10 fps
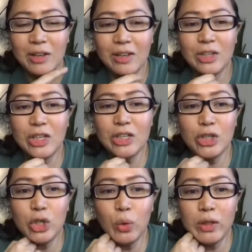she's
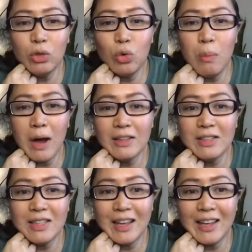due in two months,
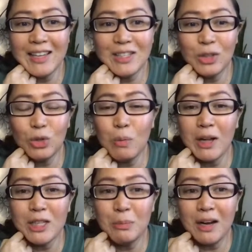I guess, not 2
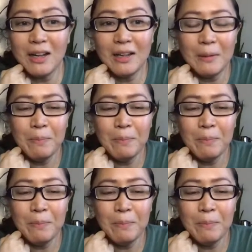months ba?